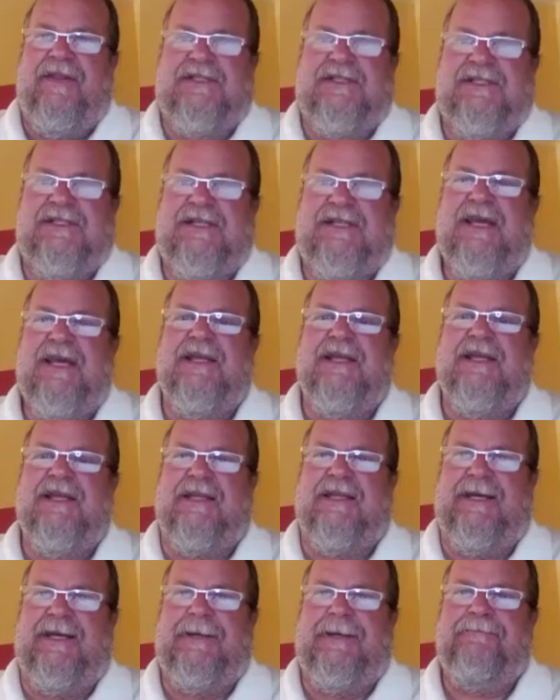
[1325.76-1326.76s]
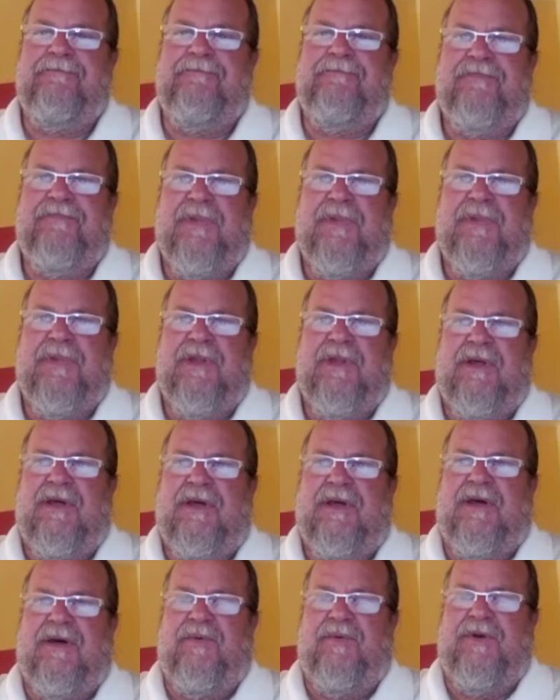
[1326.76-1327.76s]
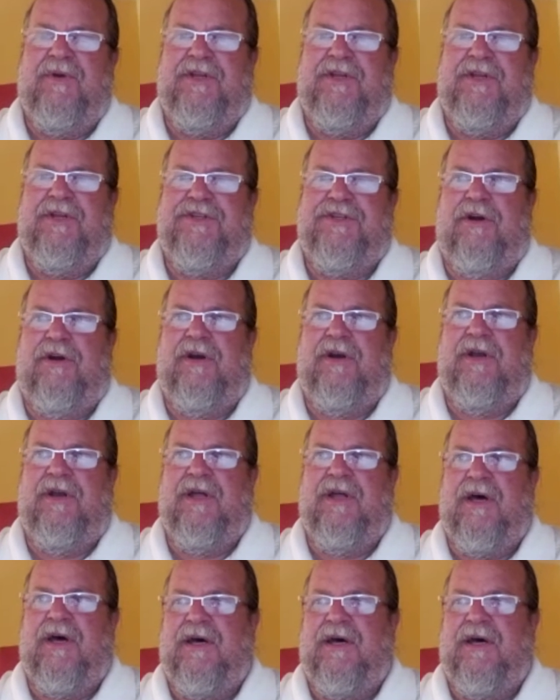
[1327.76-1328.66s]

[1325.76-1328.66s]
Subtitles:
secondly, when you start